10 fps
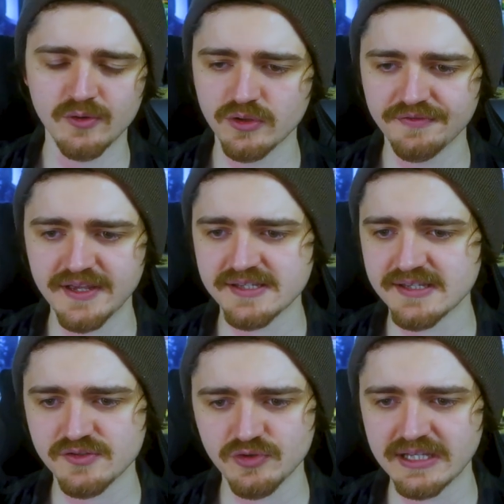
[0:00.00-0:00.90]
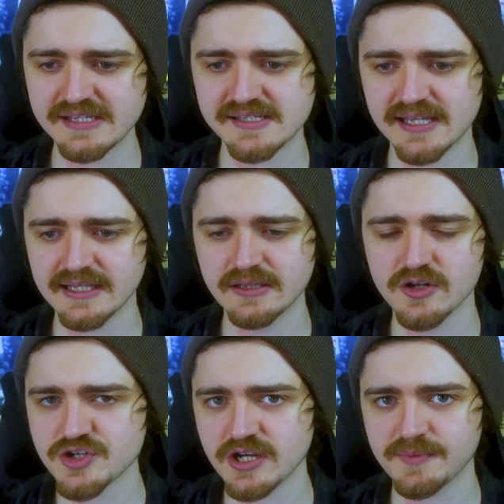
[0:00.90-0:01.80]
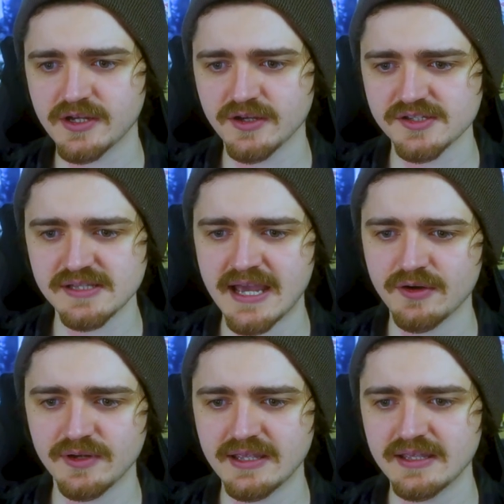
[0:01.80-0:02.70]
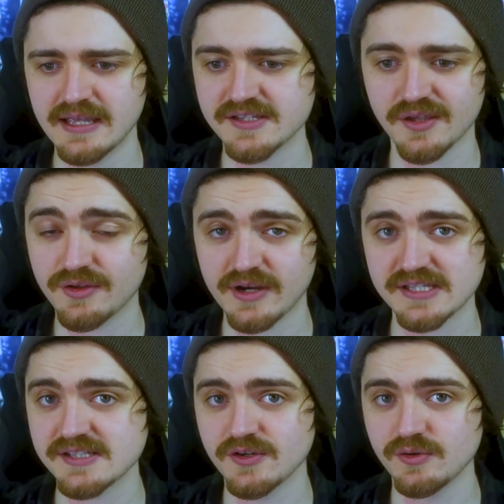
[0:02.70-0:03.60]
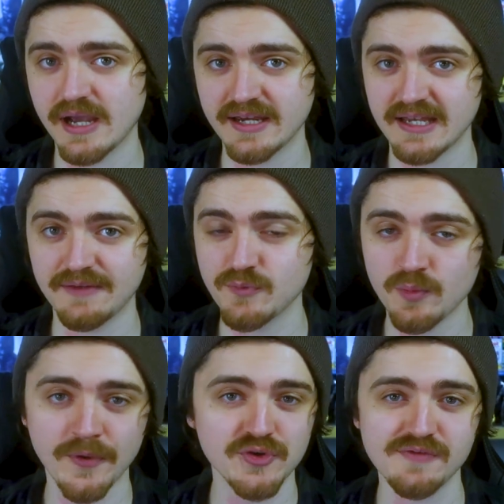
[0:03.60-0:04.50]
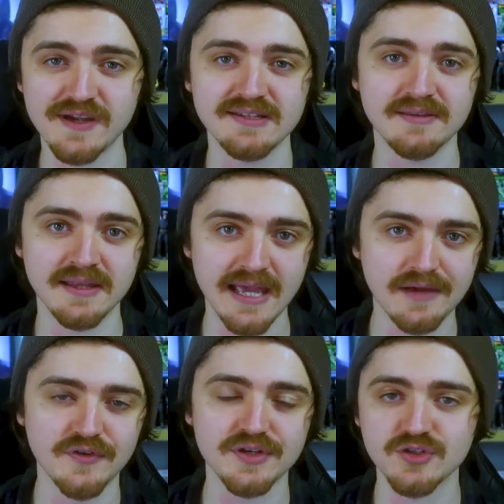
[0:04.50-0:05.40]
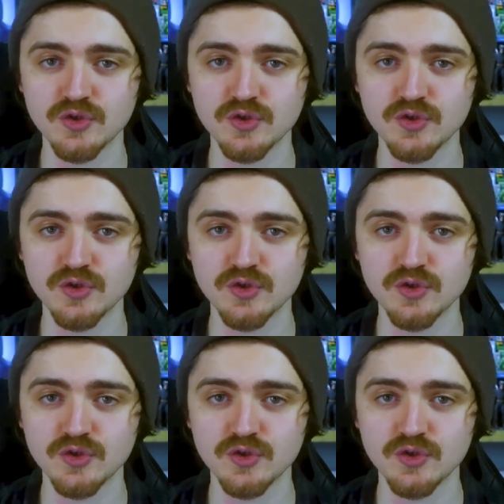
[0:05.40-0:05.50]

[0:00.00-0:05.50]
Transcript: and all of this its really silly logic because now he is a threat still and more motivated than ever